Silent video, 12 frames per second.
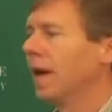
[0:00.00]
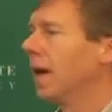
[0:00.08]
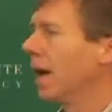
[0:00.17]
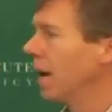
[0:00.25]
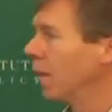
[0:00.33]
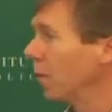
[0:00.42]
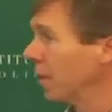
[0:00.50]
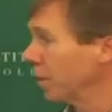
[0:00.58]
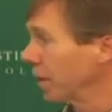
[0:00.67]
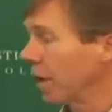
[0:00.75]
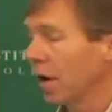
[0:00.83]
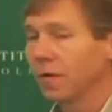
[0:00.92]
uh, with
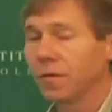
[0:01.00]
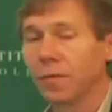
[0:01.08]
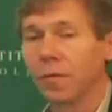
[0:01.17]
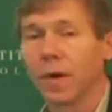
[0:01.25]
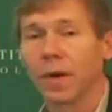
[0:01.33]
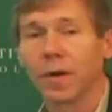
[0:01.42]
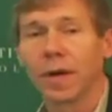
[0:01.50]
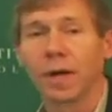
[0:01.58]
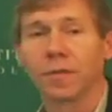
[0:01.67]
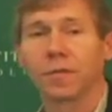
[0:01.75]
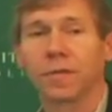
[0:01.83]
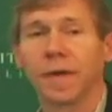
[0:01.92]
regard to where
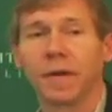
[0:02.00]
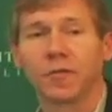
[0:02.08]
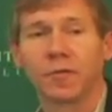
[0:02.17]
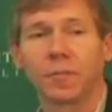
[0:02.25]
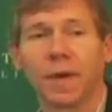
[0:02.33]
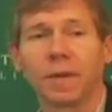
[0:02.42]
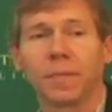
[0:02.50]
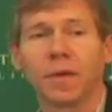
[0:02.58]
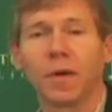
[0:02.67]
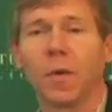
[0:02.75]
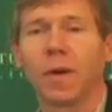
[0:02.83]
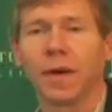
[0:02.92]
conservation might be
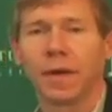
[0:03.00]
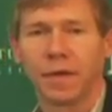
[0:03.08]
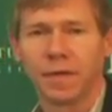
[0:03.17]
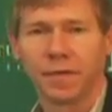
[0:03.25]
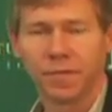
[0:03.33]
going in the